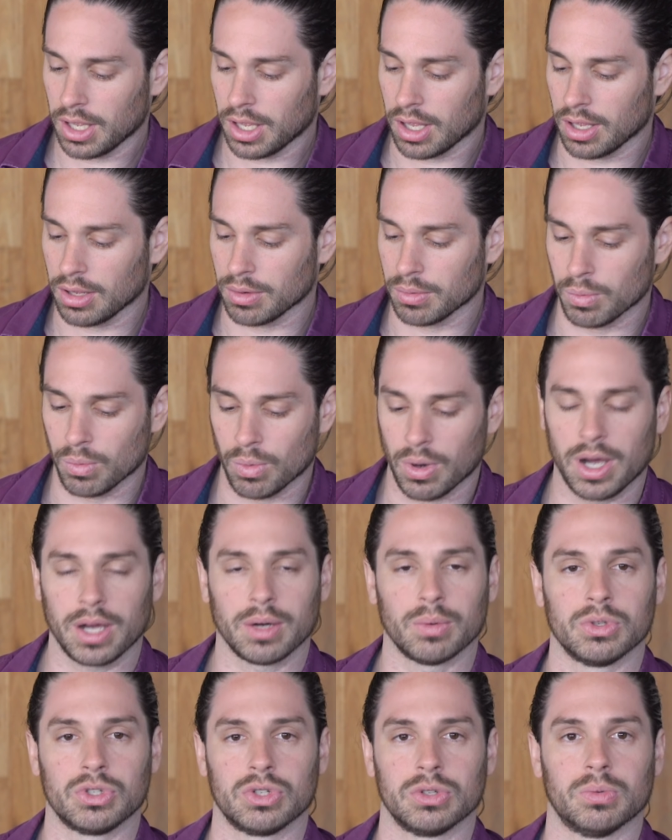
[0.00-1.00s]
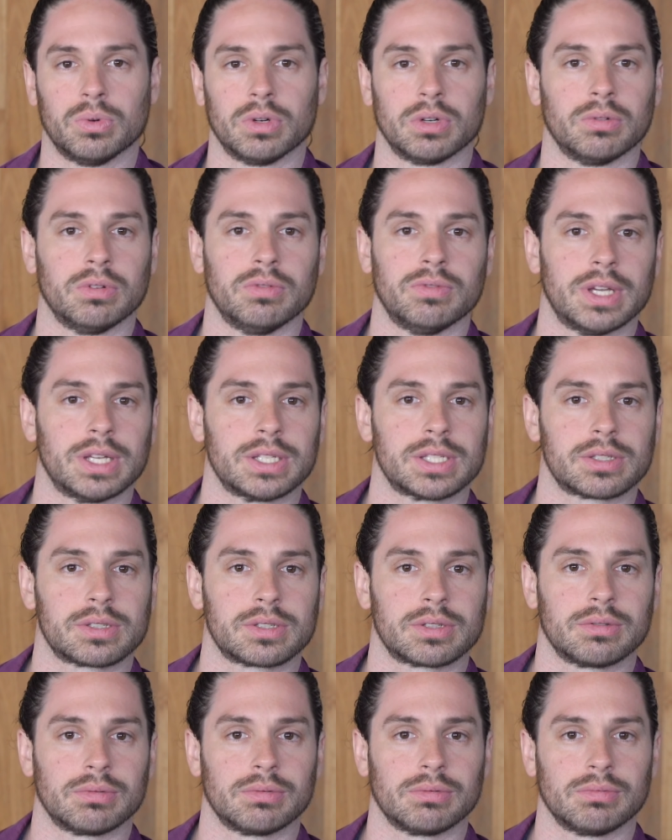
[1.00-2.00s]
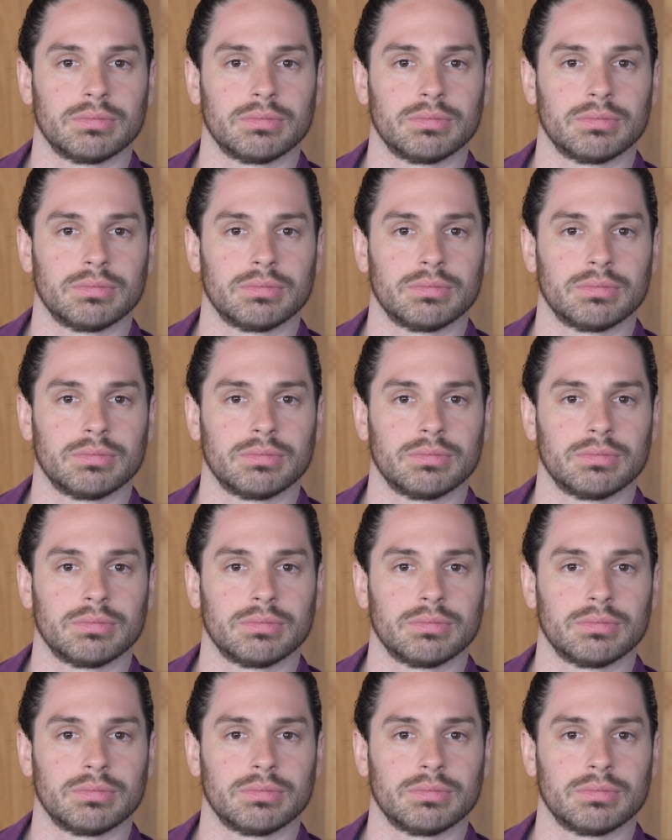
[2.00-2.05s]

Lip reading: why would you want to invest